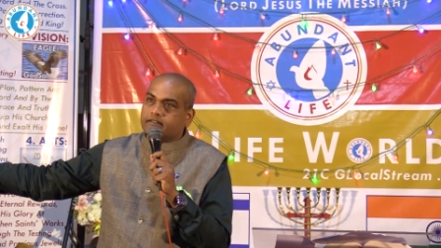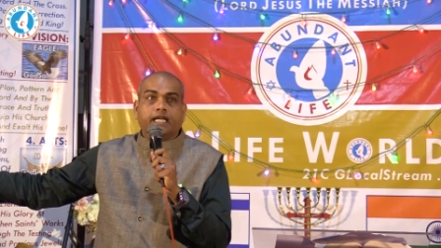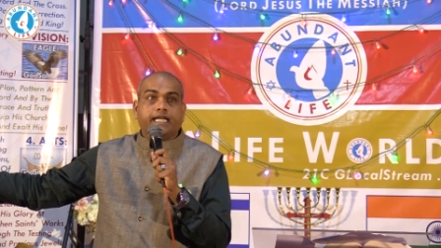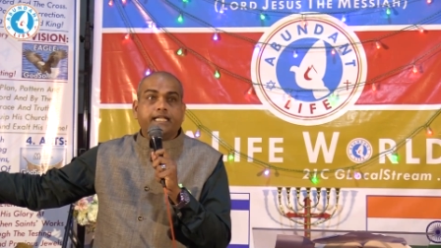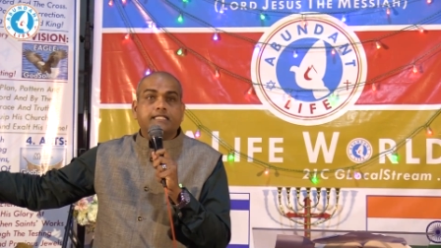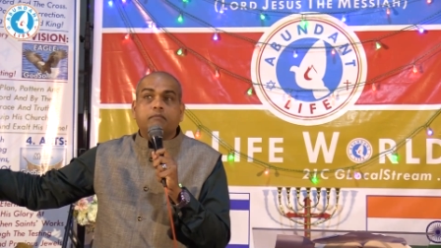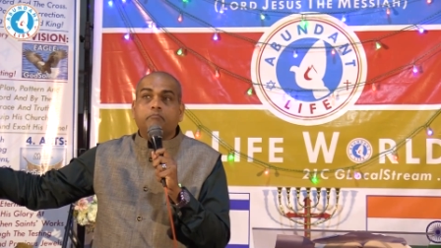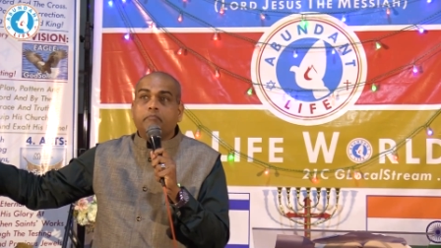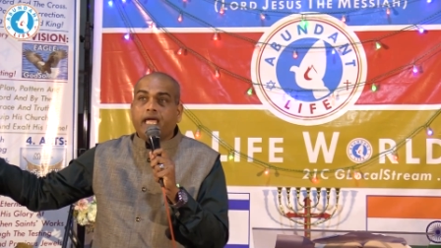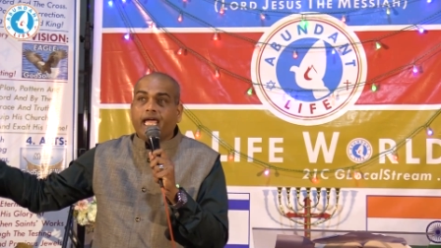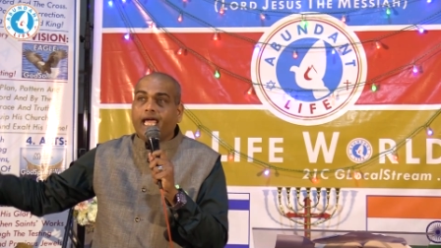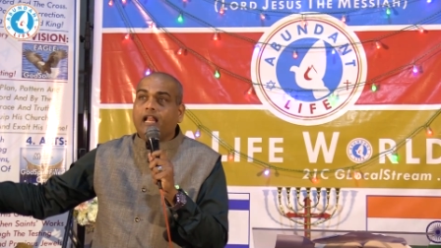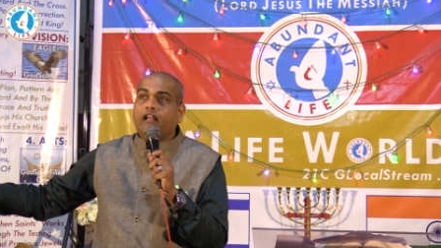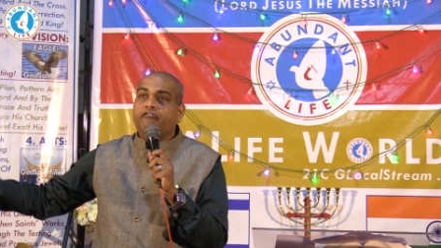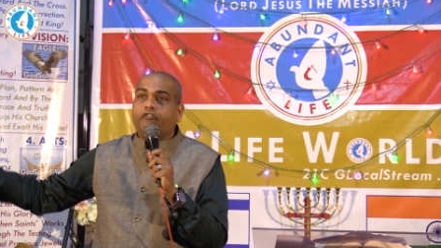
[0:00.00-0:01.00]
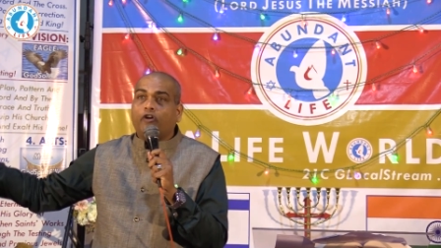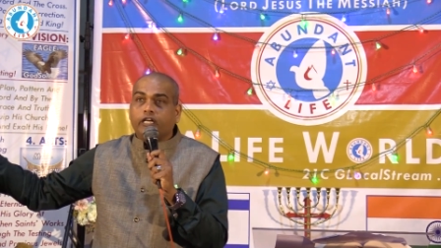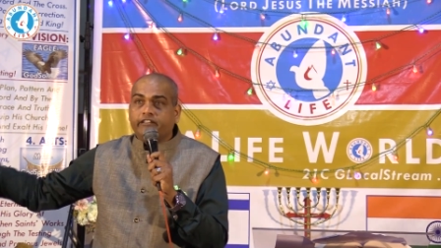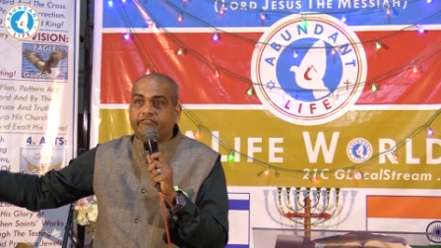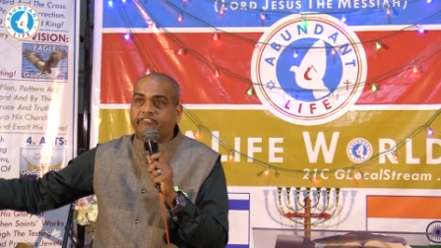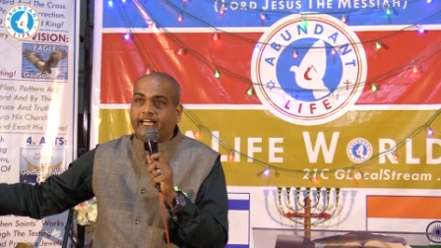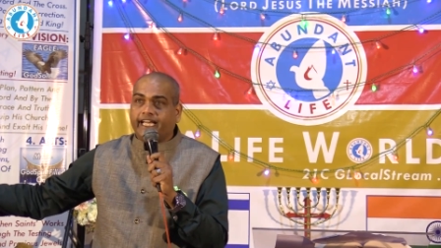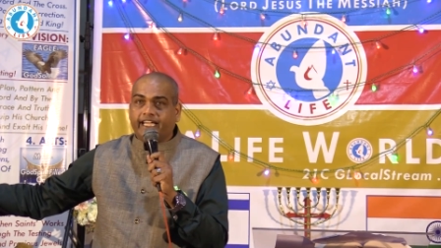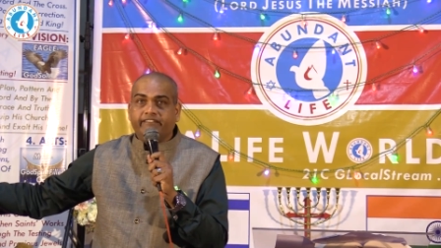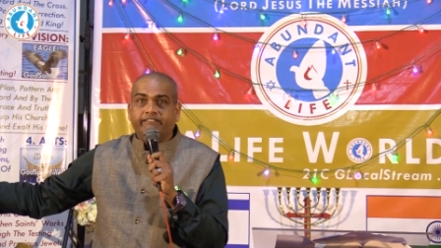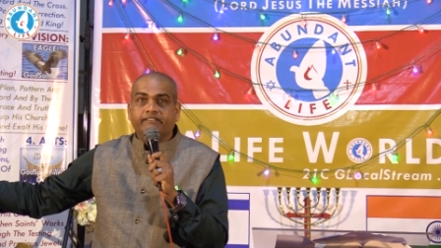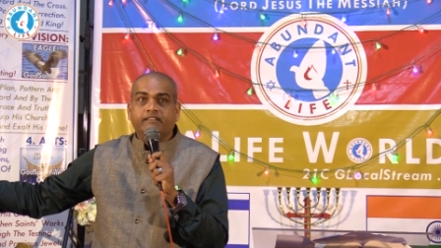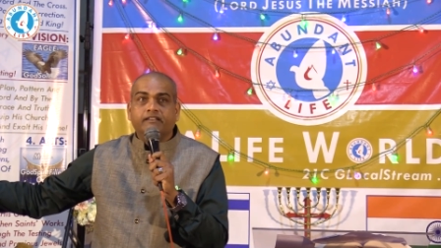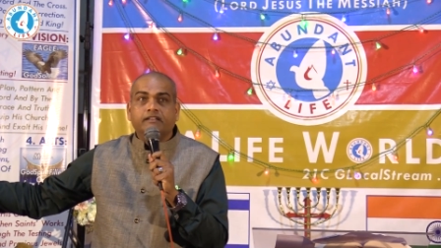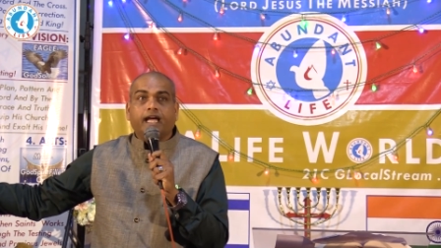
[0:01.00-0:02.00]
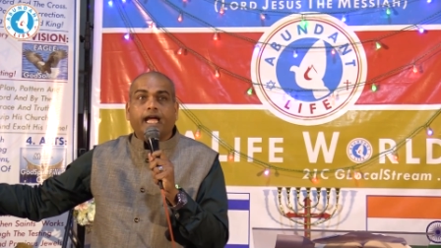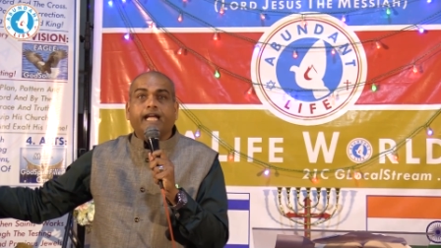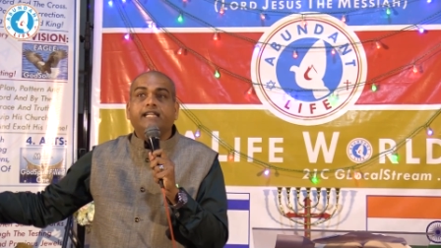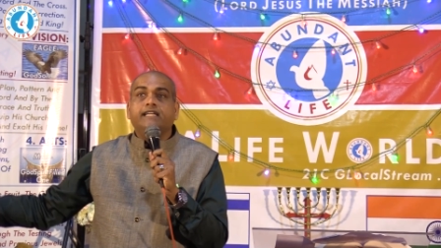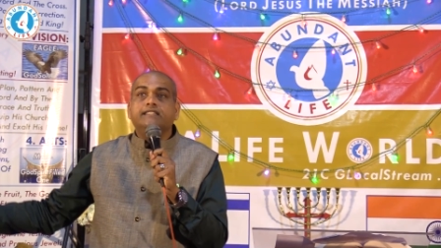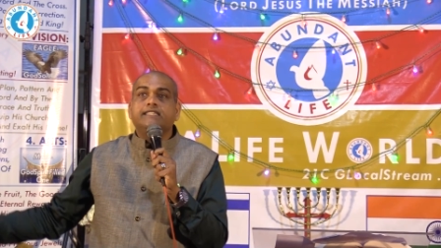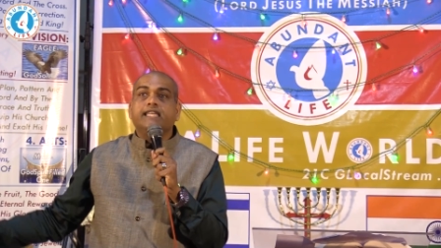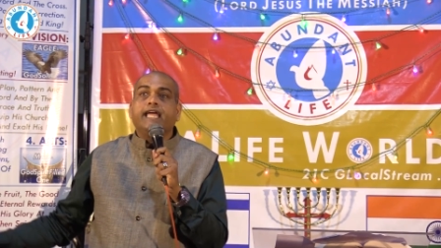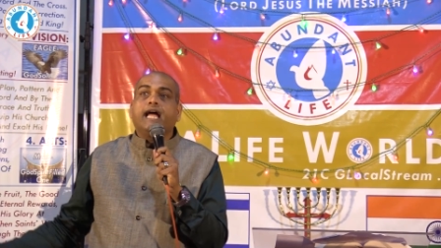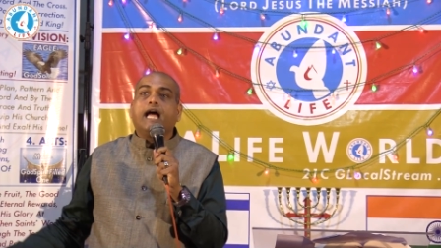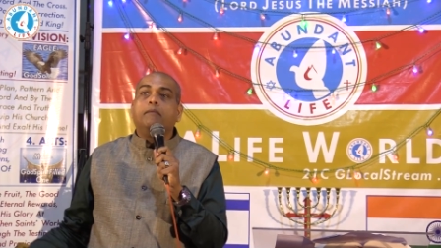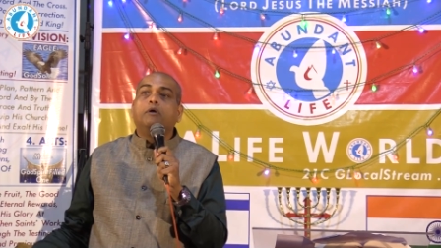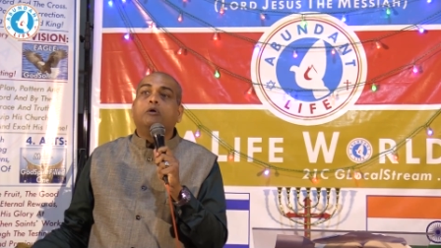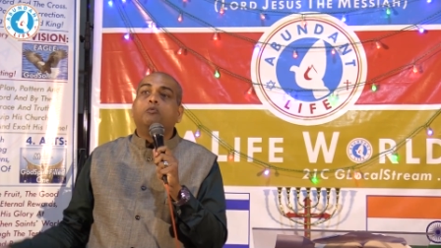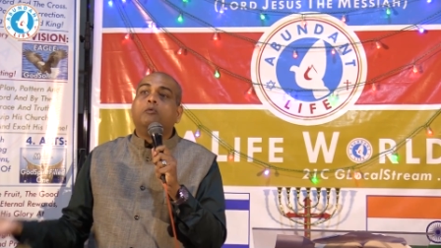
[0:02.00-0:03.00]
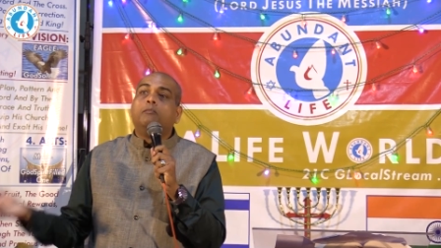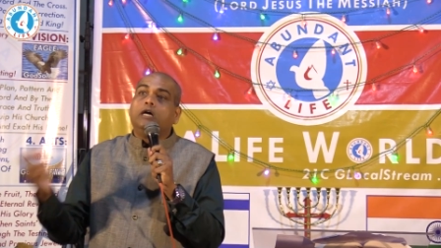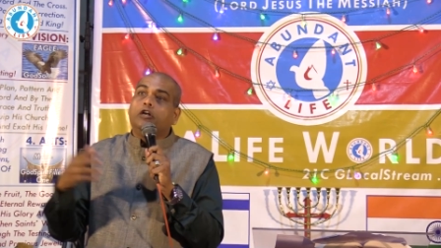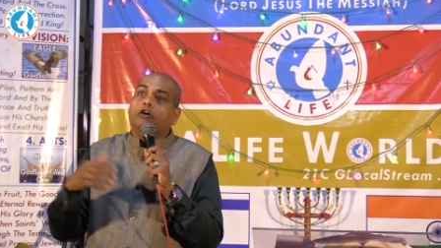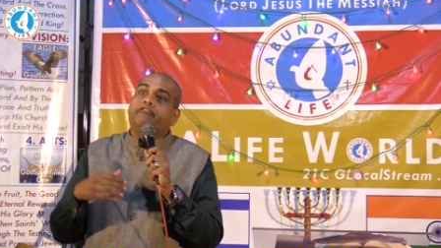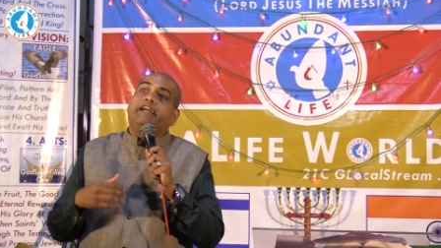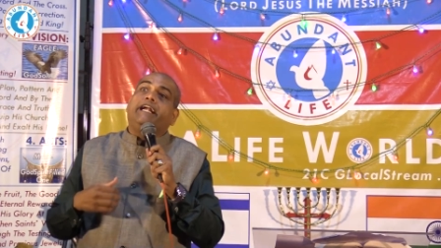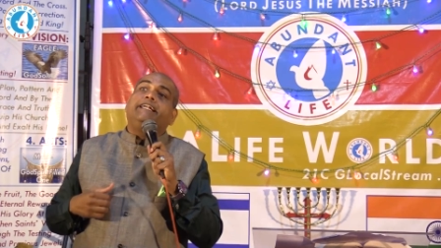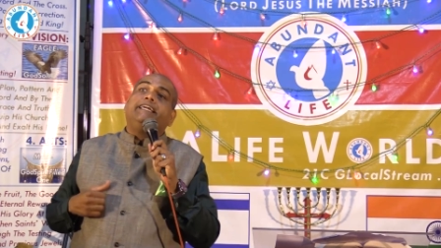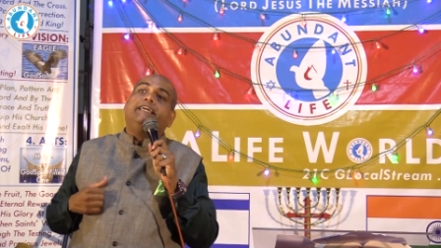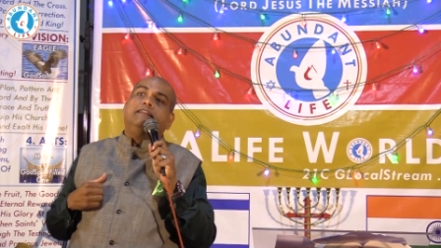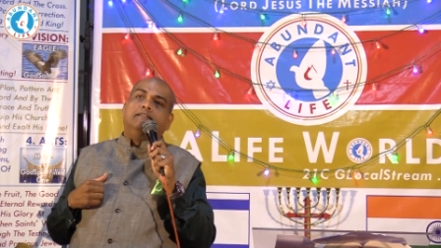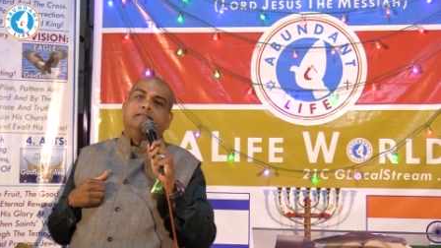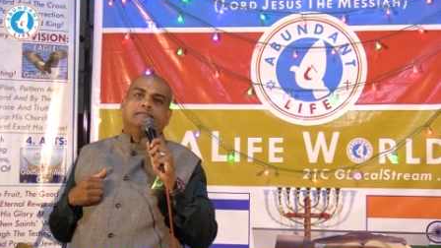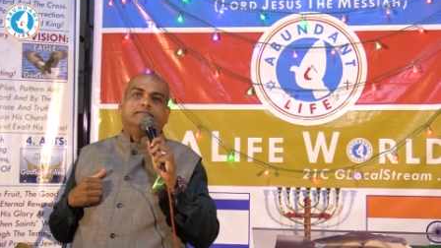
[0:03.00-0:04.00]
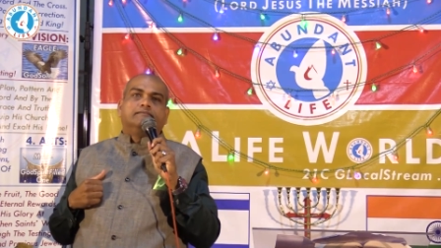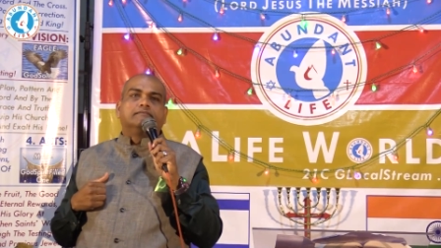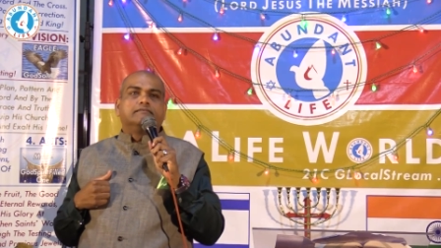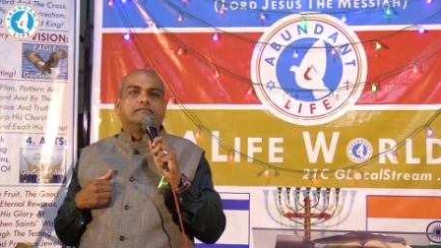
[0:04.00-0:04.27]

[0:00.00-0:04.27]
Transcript: He's a male 45 and he's saying, I'm a woman of 18.